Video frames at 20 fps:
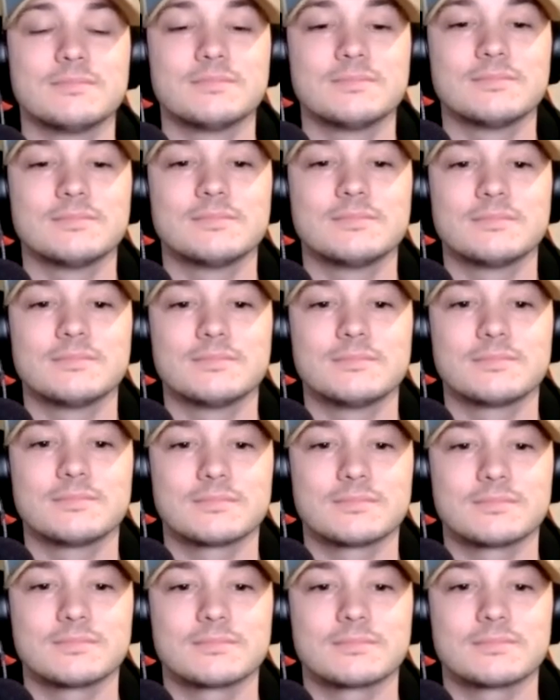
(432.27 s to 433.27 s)

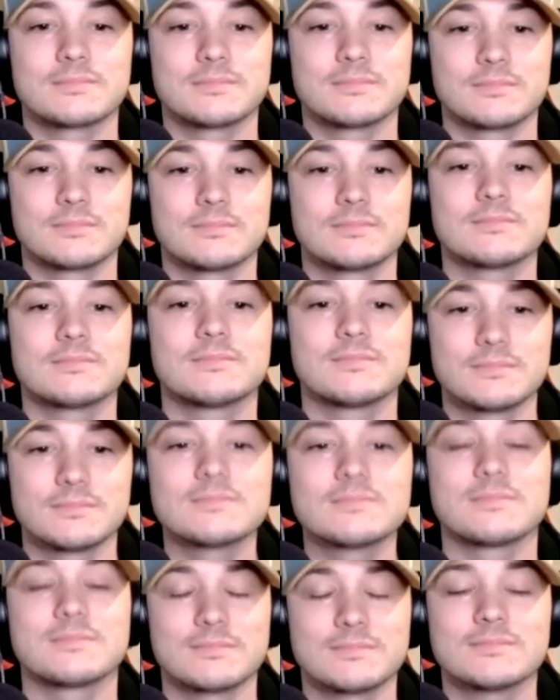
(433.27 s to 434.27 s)

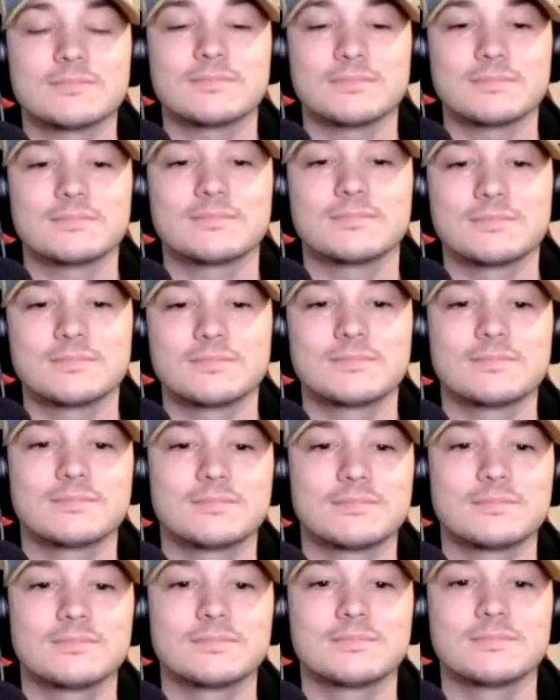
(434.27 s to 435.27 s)

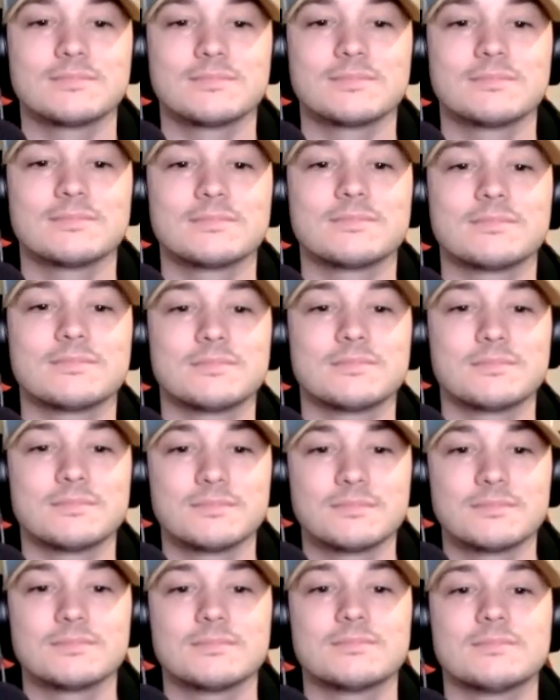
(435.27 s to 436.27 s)

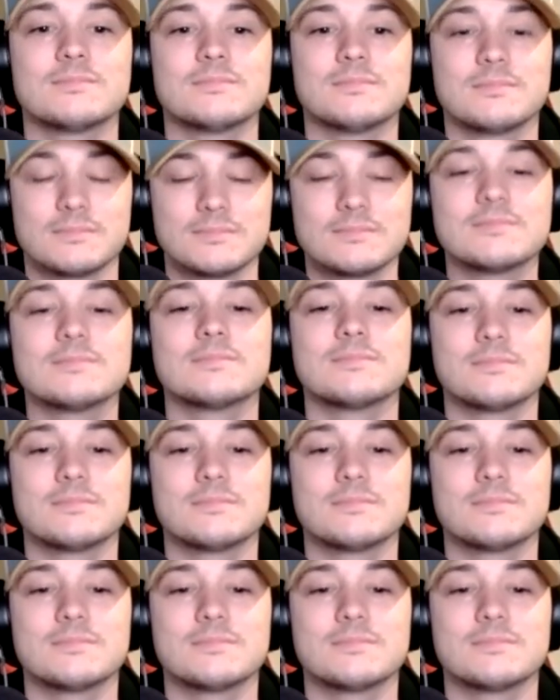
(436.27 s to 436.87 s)
This person isn't speaking.